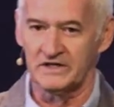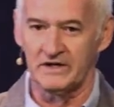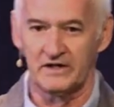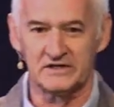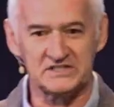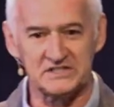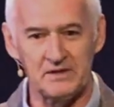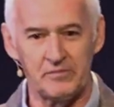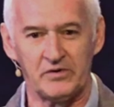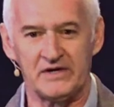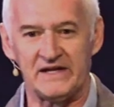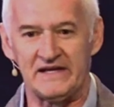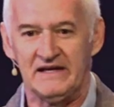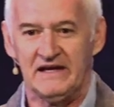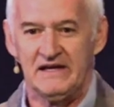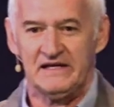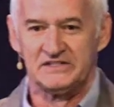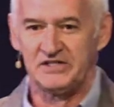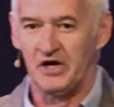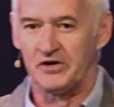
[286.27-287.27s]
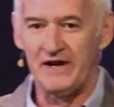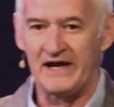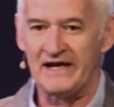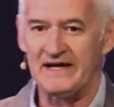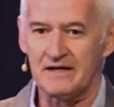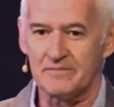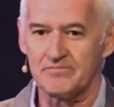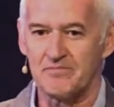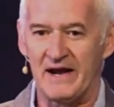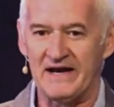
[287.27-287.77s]
You know, somebody
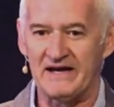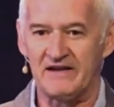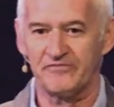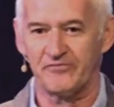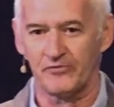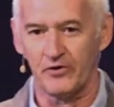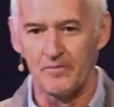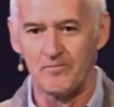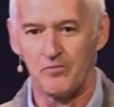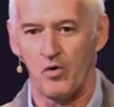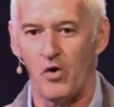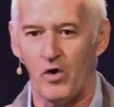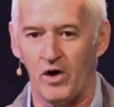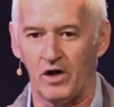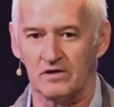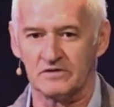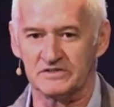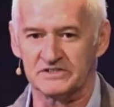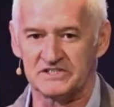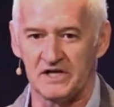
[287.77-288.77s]
donated money for a borehole.